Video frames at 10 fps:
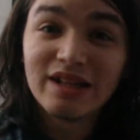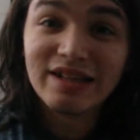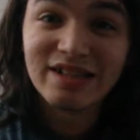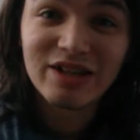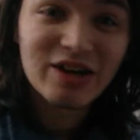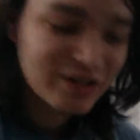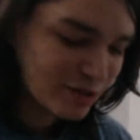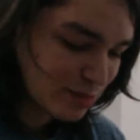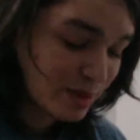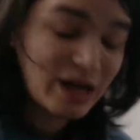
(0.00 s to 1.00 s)
This is
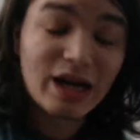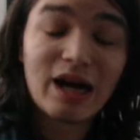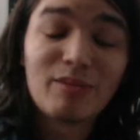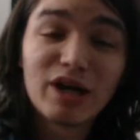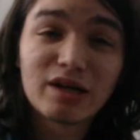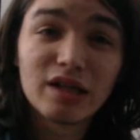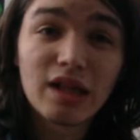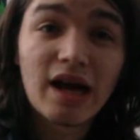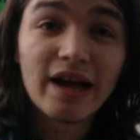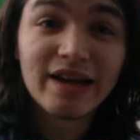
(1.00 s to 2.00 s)
awesome. I'm not gonna
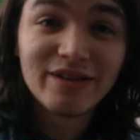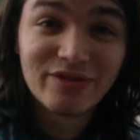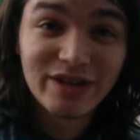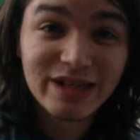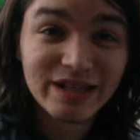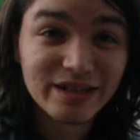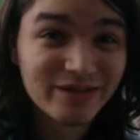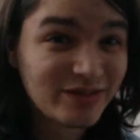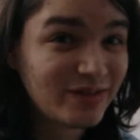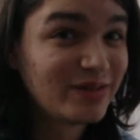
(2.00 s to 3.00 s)
lie, I freaking
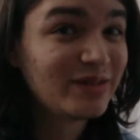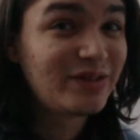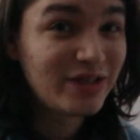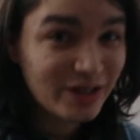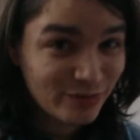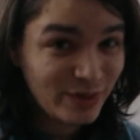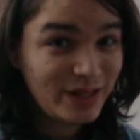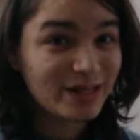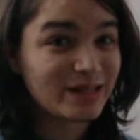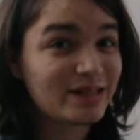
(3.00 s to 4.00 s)
took a
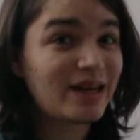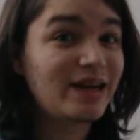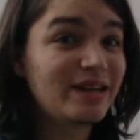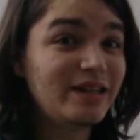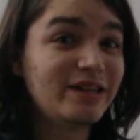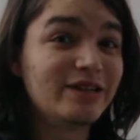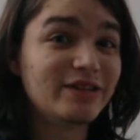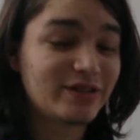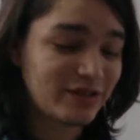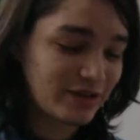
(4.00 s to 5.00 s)
peek inside here,
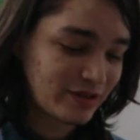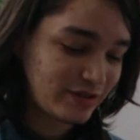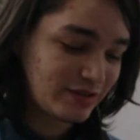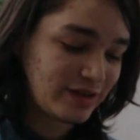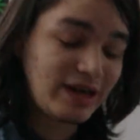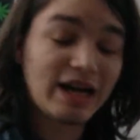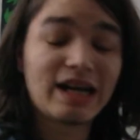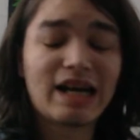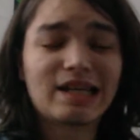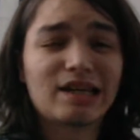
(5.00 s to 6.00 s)
so I
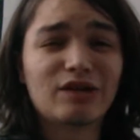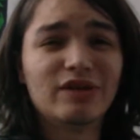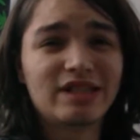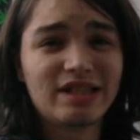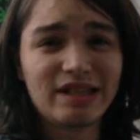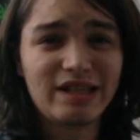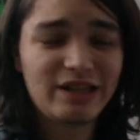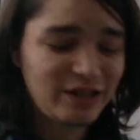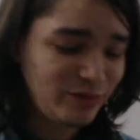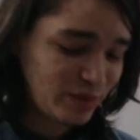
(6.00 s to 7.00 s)
kinda know what's in
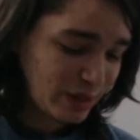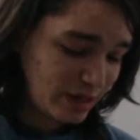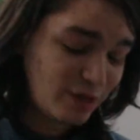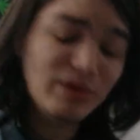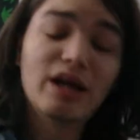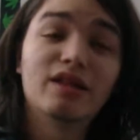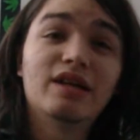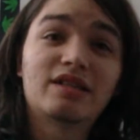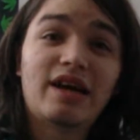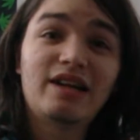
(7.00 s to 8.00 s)
here, but I'm hella
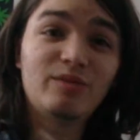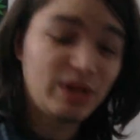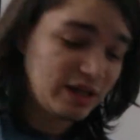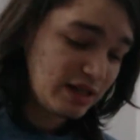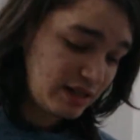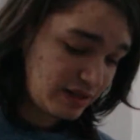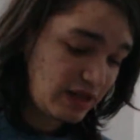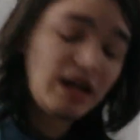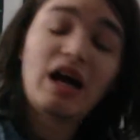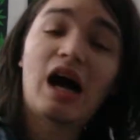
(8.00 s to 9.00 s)
excited because
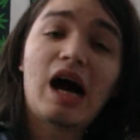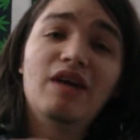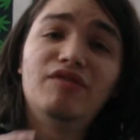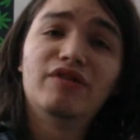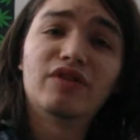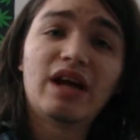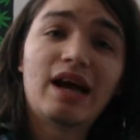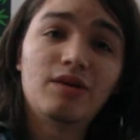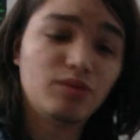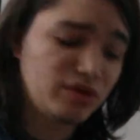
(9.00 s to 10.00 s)
I have never
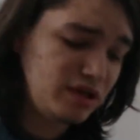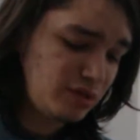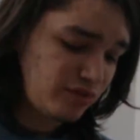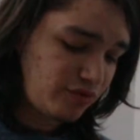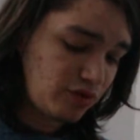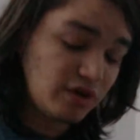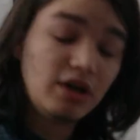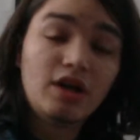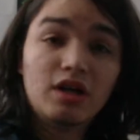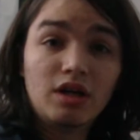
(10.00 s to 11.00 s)
had one of these before.
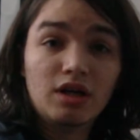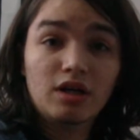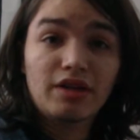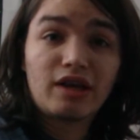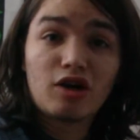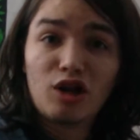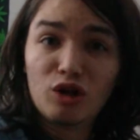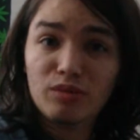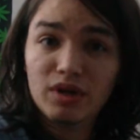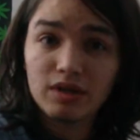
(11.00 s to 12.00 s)
They
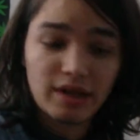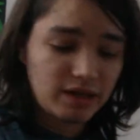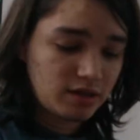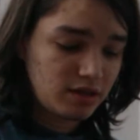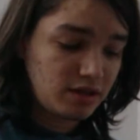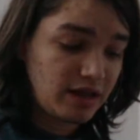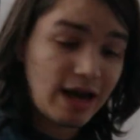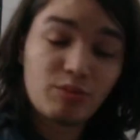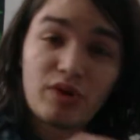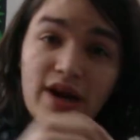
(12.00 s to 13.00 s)
call them, like, the
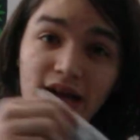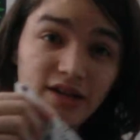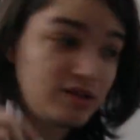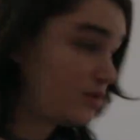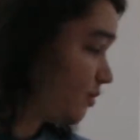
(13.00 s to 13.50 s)
dab rags.